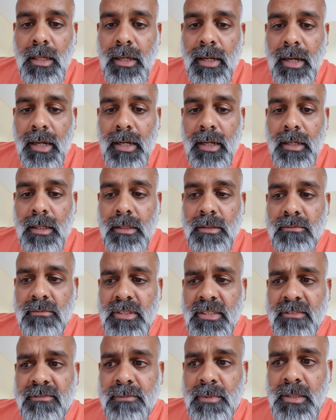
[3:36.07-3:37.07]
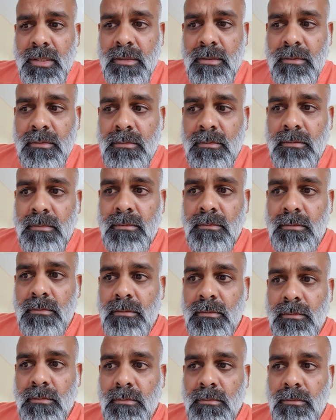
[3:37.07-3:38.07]
and we've been
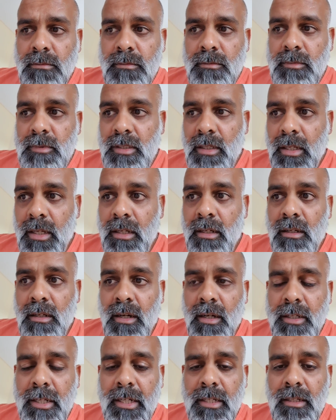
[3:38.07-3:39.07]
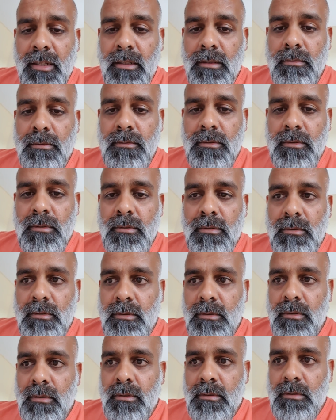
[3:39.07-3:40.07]
incarnating
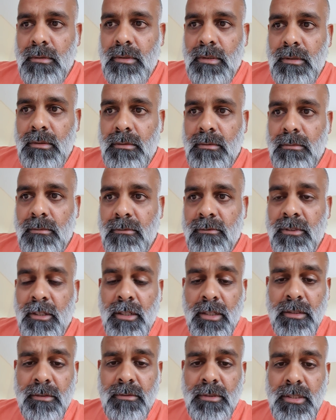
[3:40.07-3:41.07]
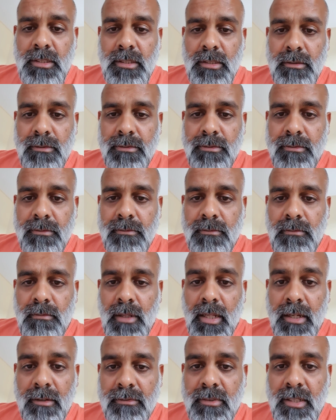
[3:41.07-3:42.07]
for hundreds of
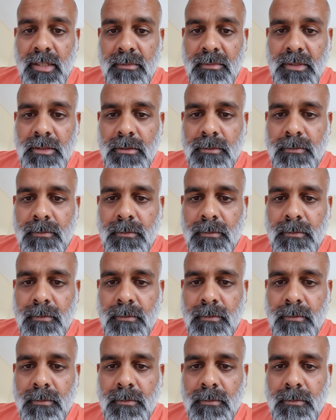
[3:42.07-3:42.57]
lifetimes.